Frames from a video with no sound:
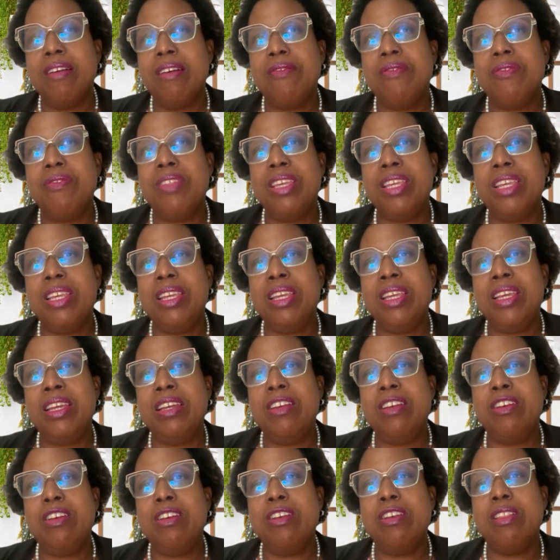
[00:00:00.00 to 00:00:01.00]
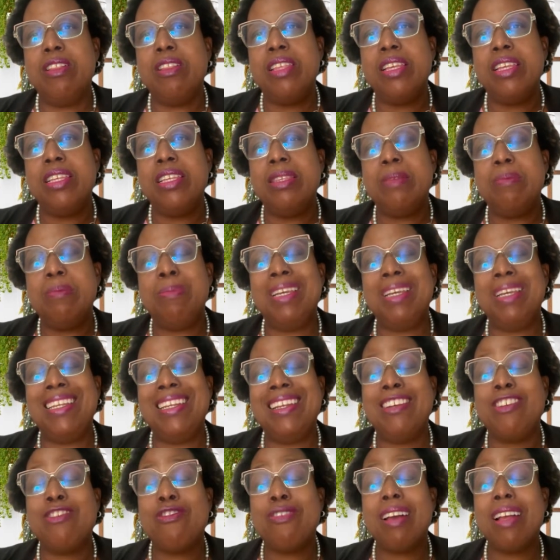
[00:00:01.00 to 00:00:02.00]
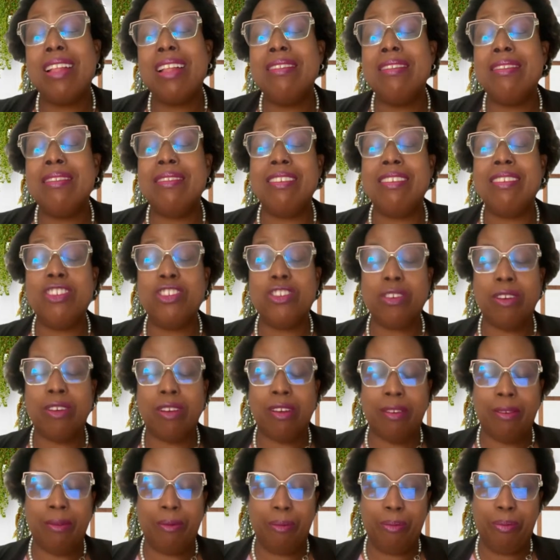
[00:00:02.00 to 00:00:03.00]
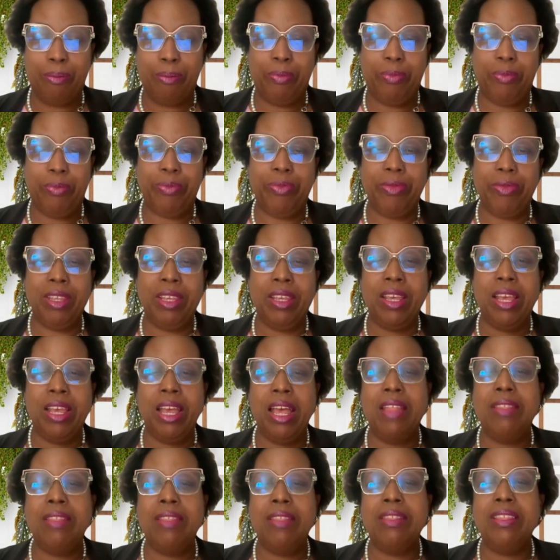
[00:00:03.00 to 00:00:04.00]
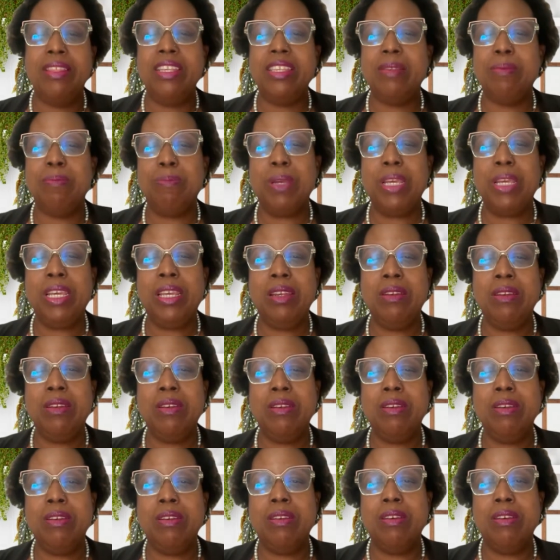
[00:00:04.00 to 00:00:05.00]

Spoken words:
this being a transition, and this being